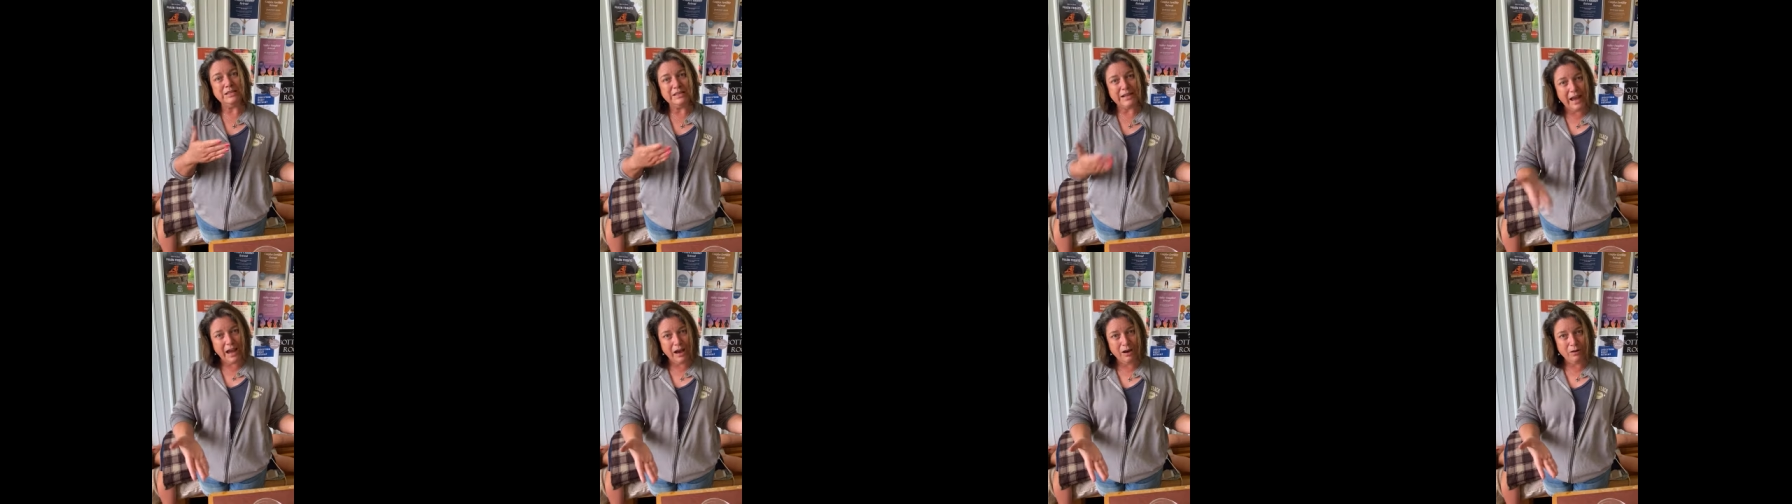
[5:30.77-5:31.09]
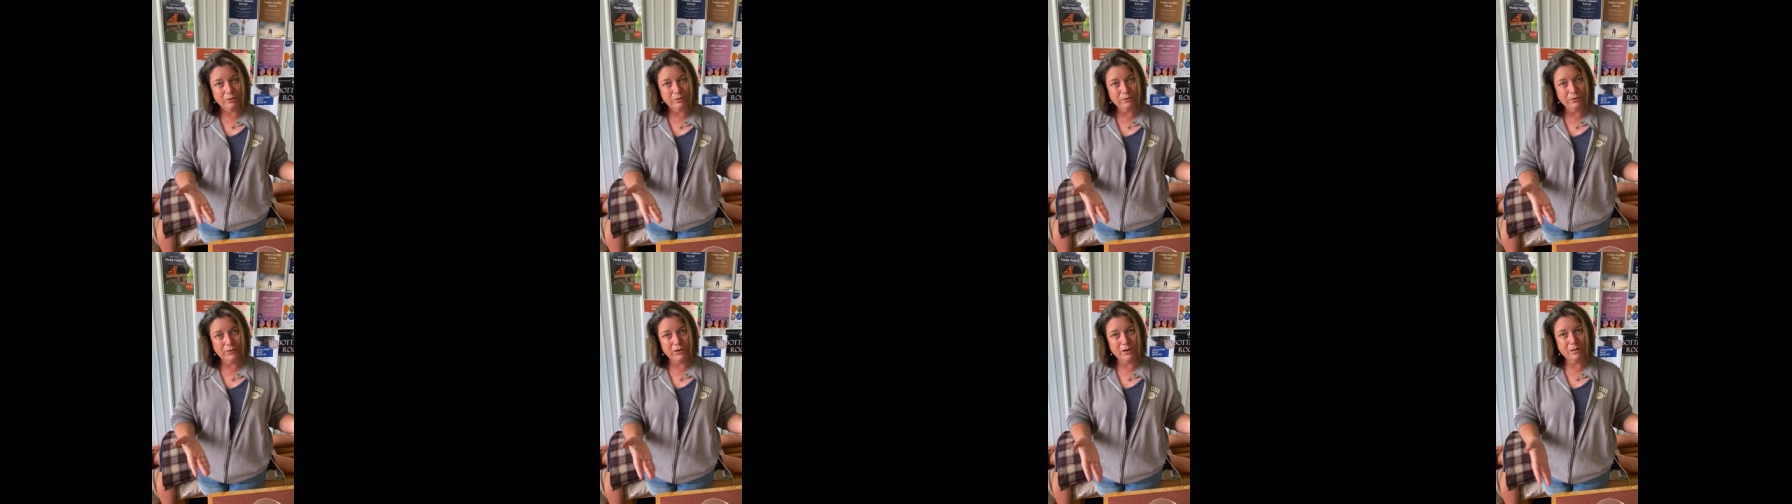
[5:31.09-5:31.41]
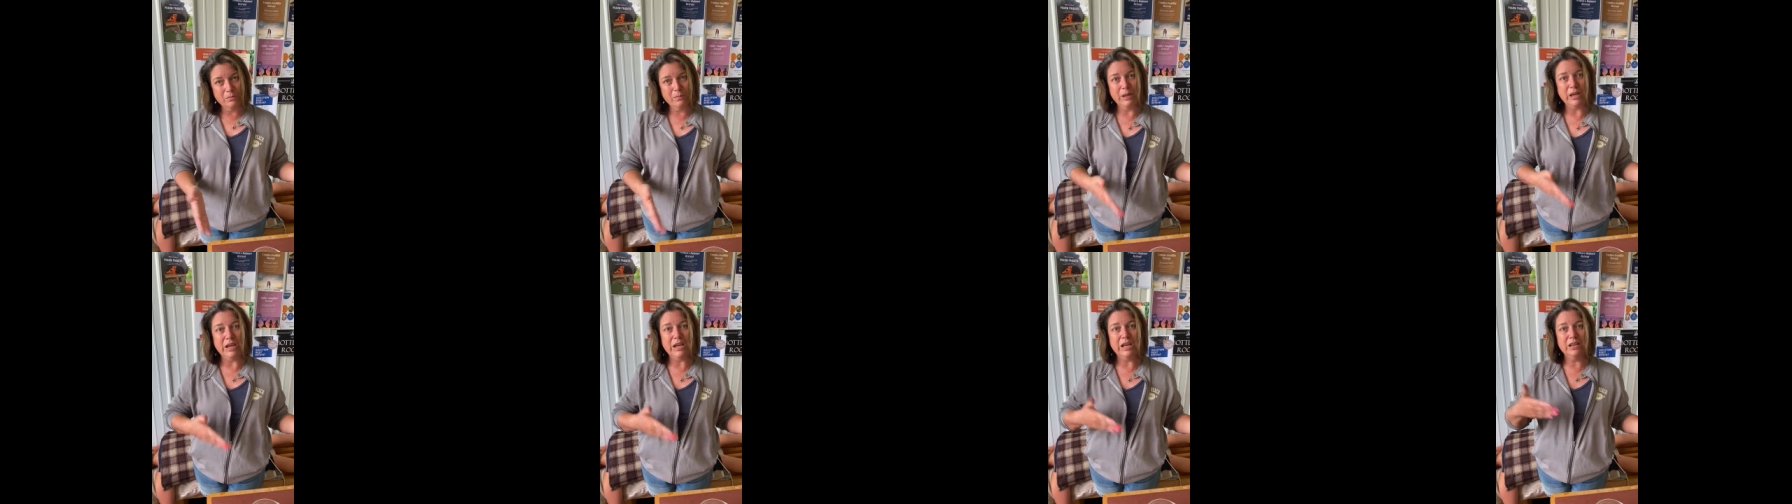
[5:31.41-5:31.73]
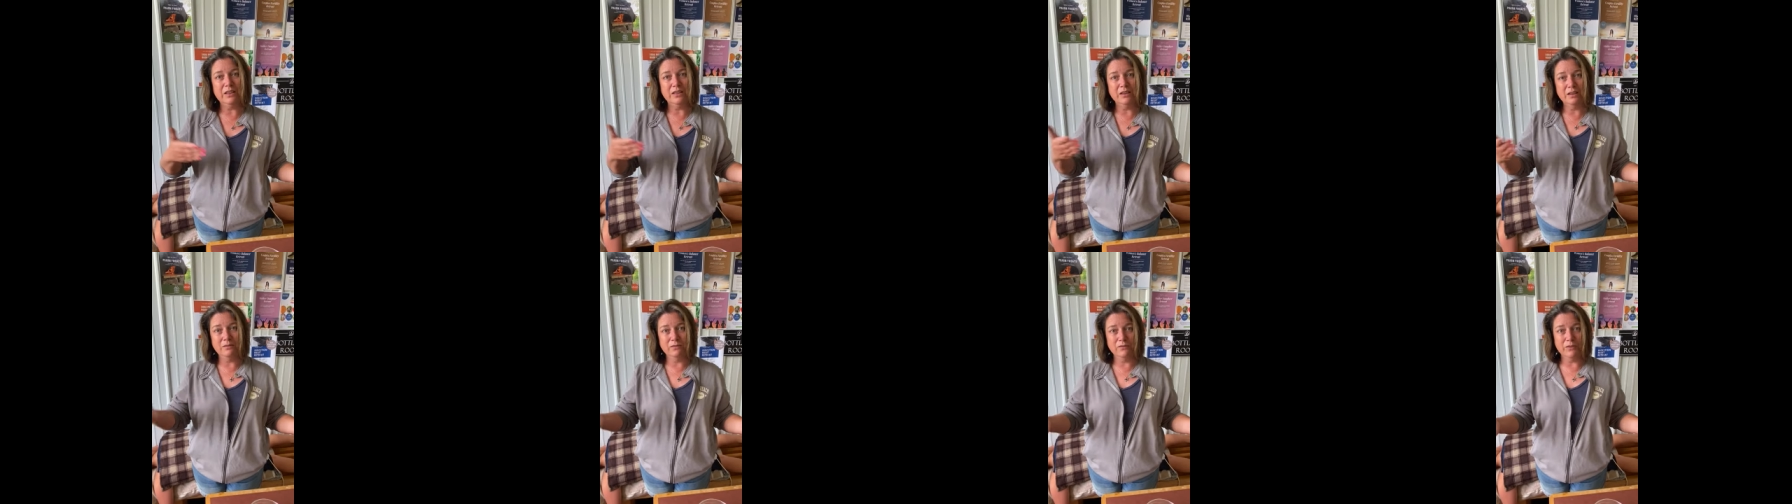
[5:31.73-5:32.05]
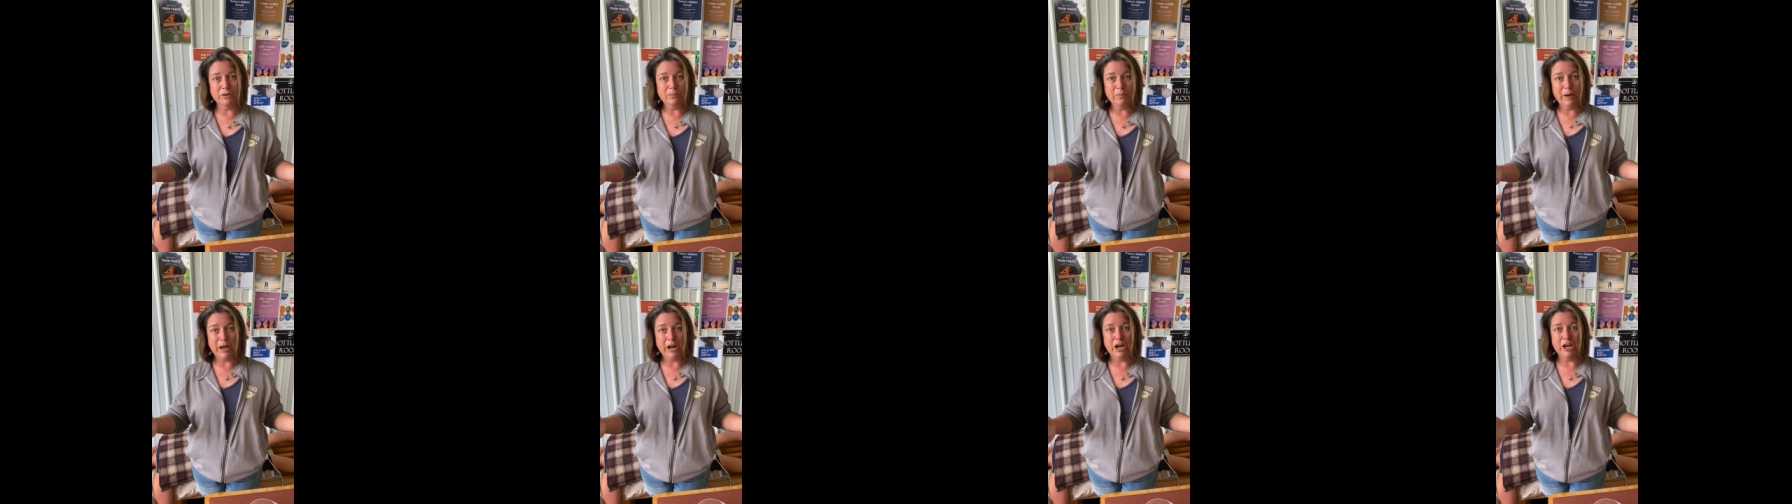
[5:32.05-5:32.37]
down for a bit and then
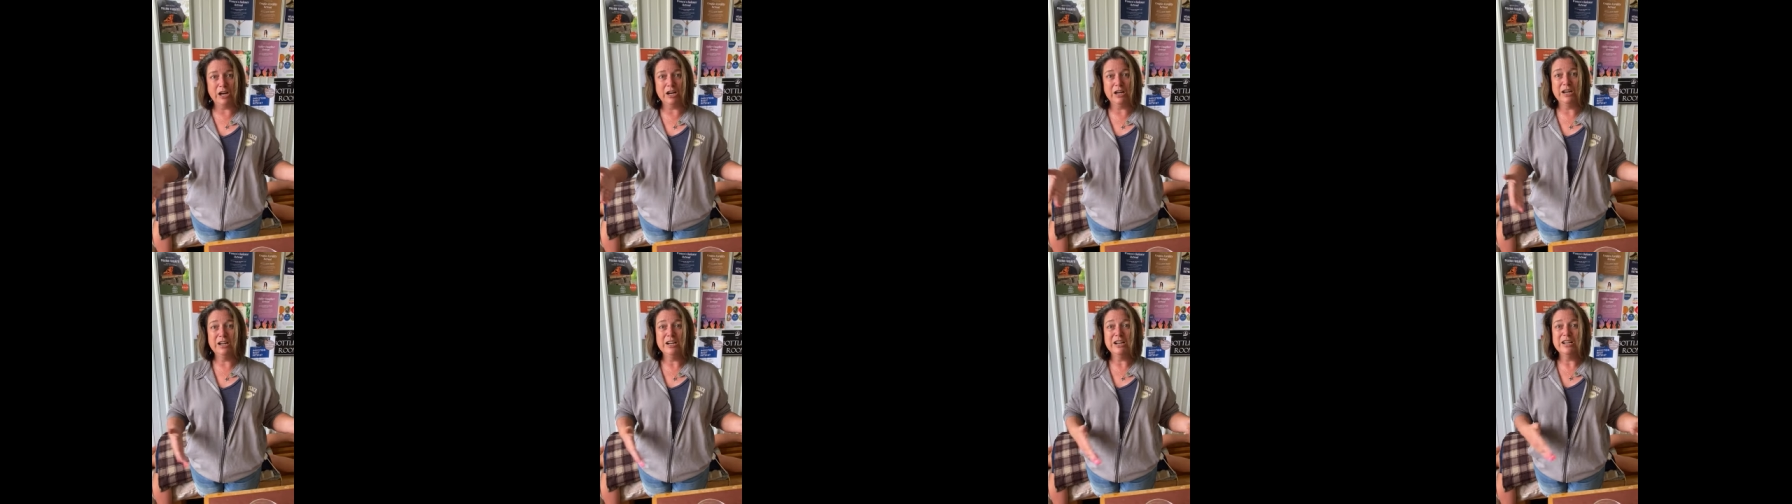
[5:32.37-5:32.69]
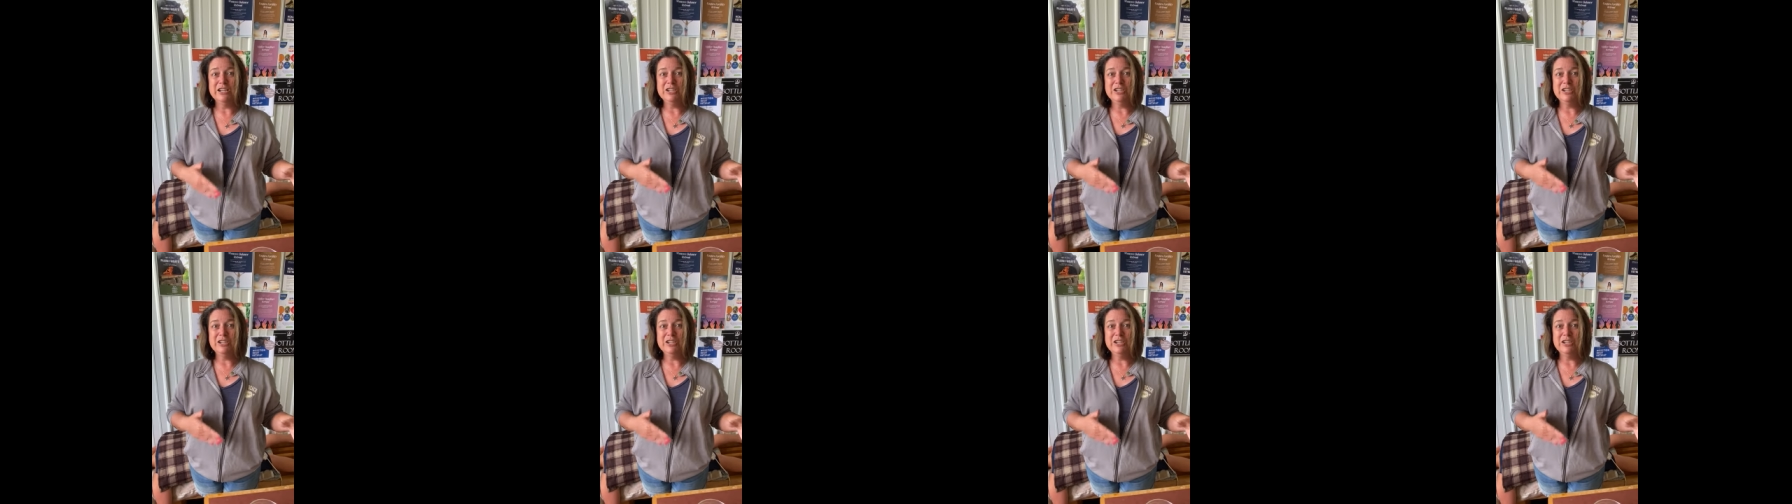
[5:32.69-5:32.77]
feel better